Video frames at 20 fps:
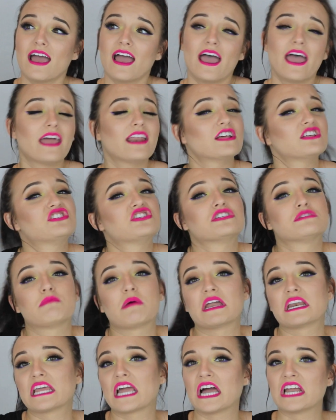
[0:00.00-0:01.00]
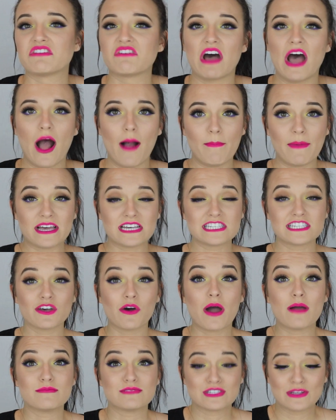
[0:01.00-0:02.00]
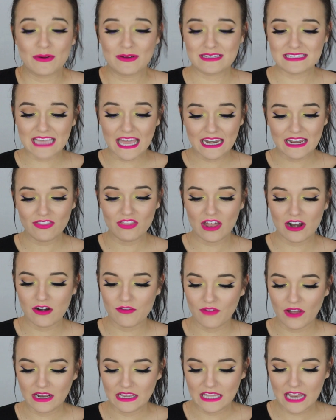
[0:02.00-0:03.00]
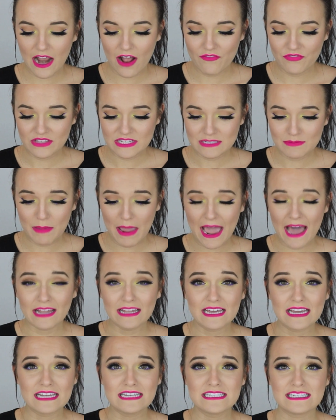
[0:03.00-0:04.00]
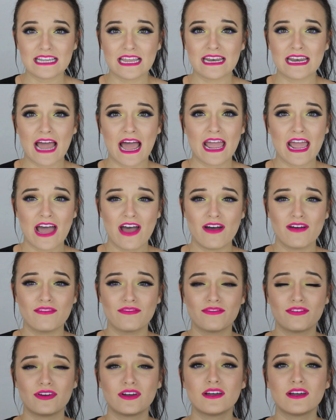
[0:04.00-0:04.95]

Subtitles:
And it's just been kind of a hot mess. So I'm so excited that I finally have this palette and I have